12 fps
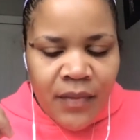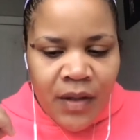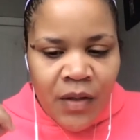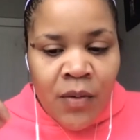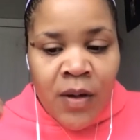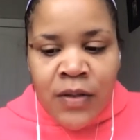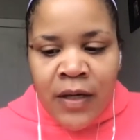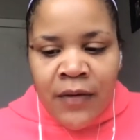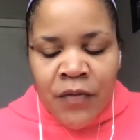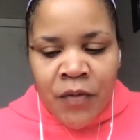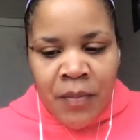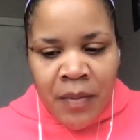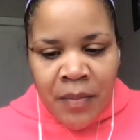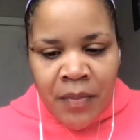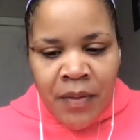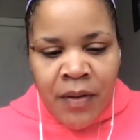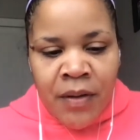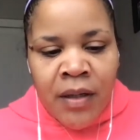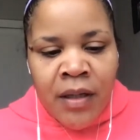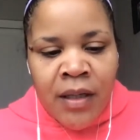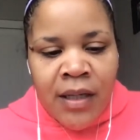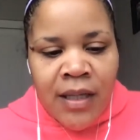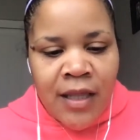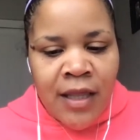you also have to remember
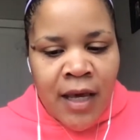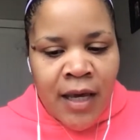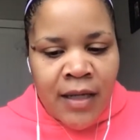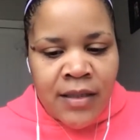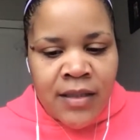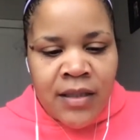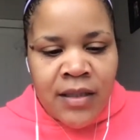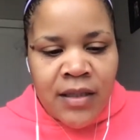that